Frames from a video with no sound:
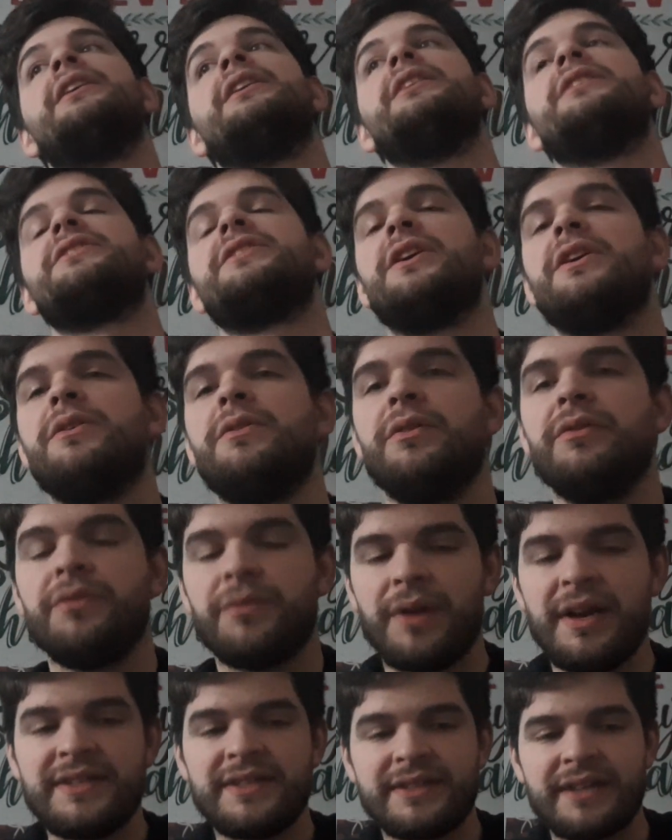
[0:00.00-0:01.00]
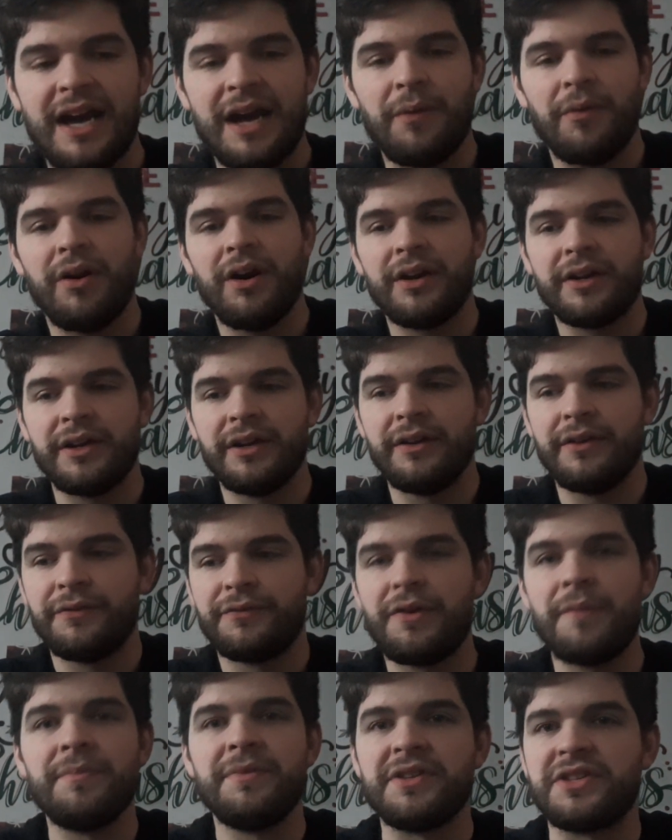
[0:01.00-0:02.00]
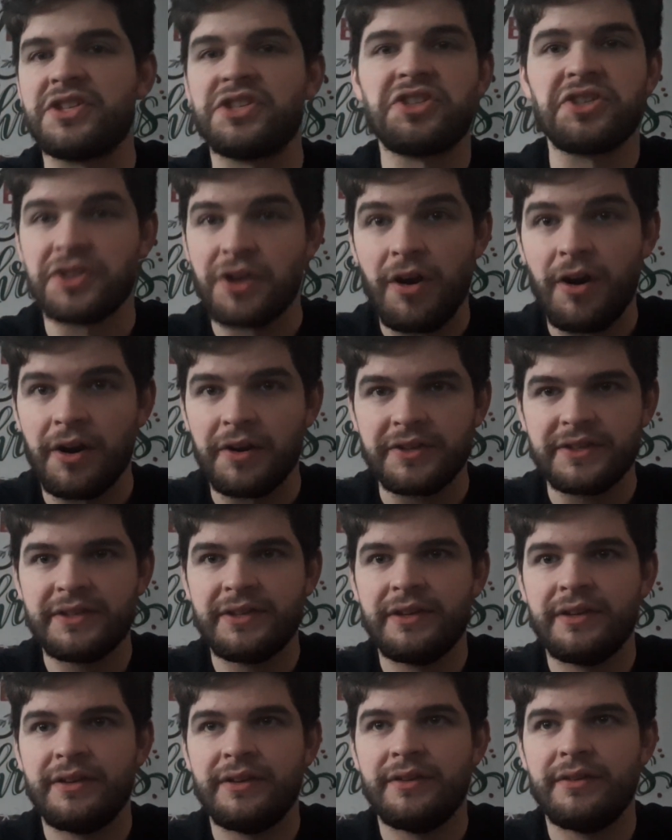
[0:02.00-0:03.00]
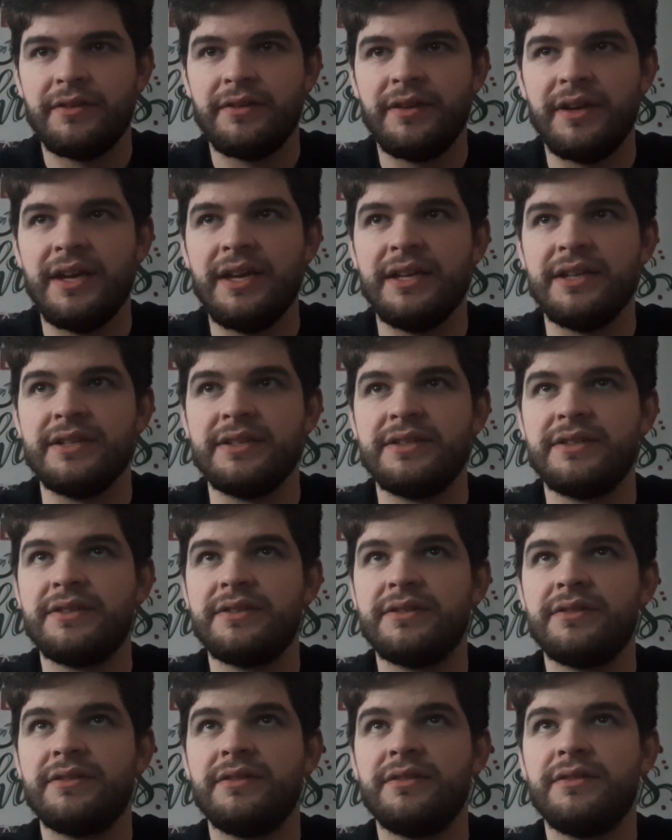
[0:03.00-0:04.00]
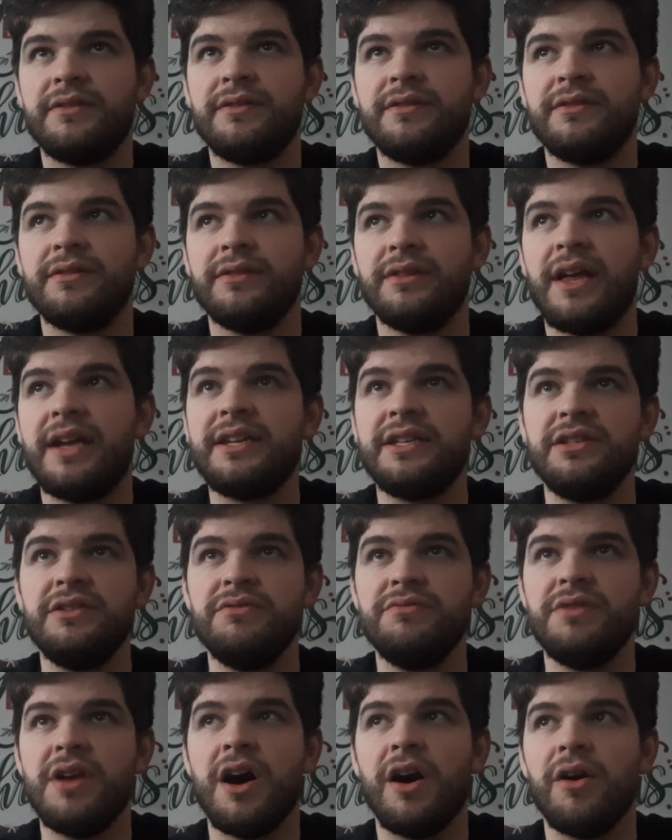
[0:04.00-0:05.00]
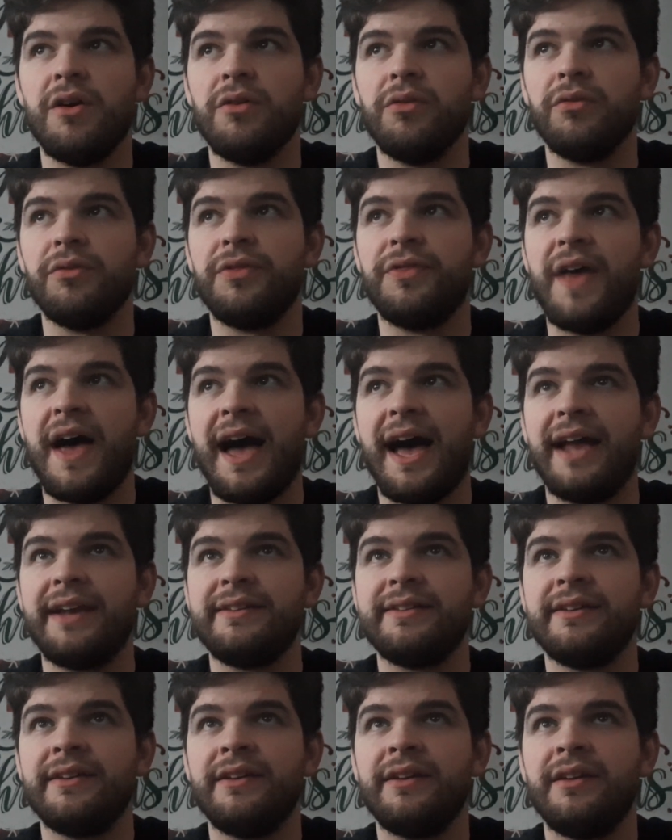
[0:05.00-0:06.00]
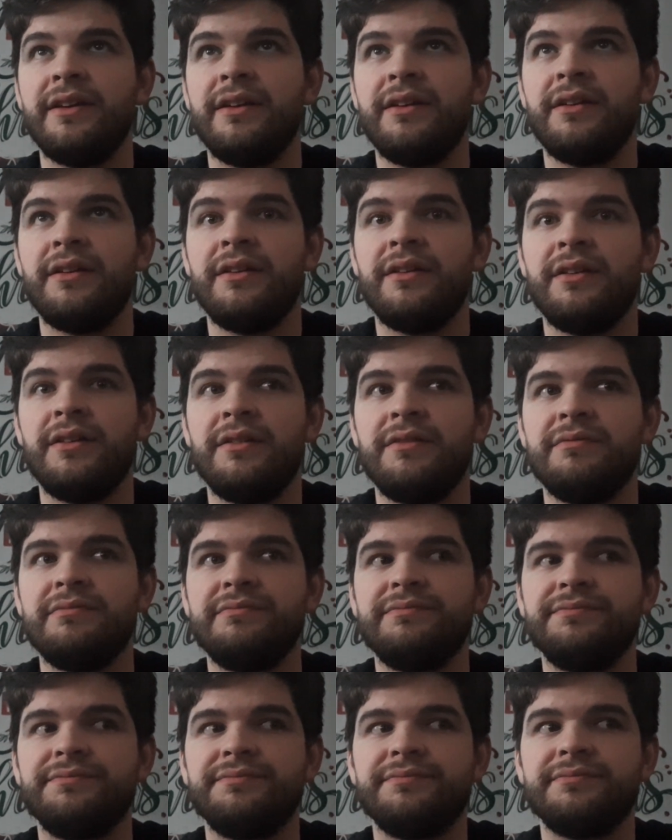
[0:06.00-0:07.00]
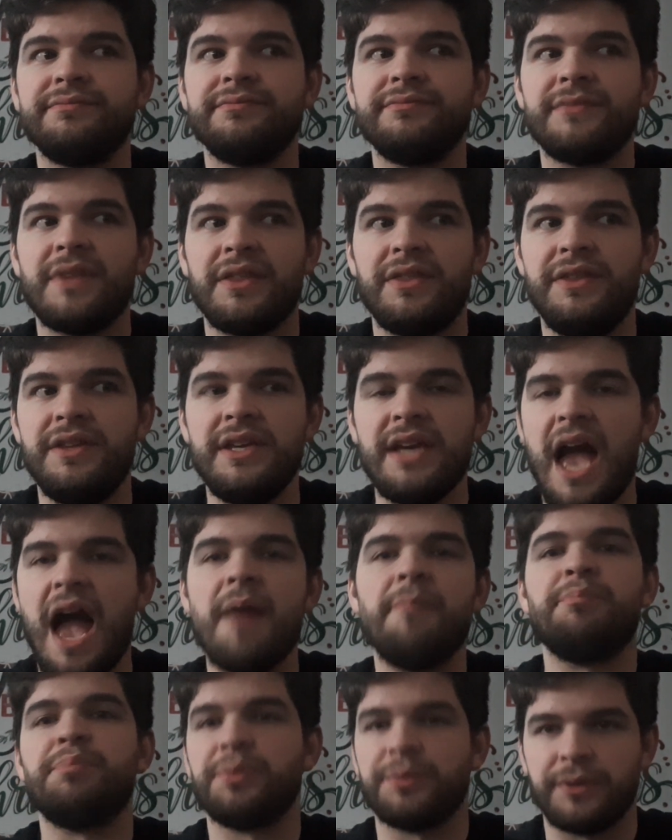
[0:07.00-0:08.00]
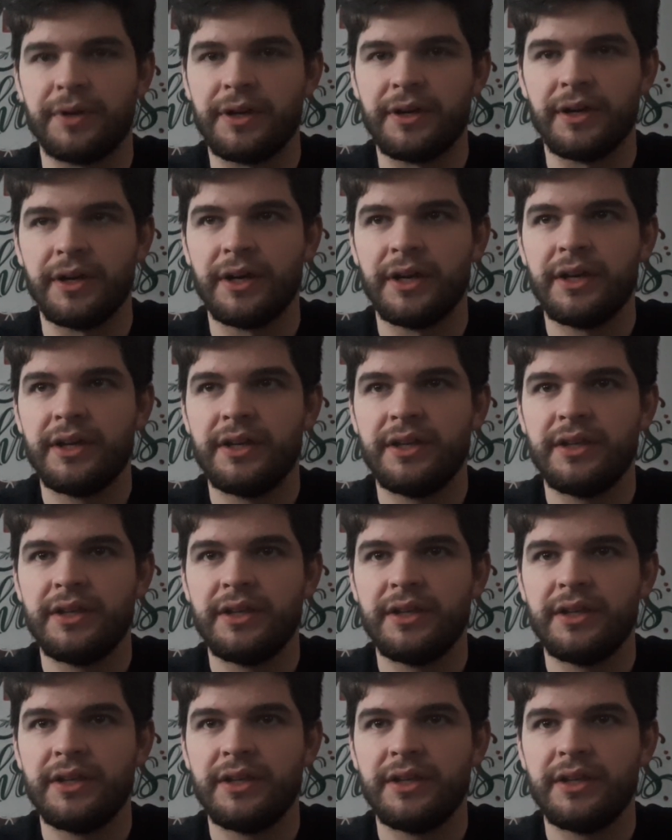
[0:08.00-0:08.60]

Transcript: So, The Rise of Skywalker, from the start, is letting you know that the Emperor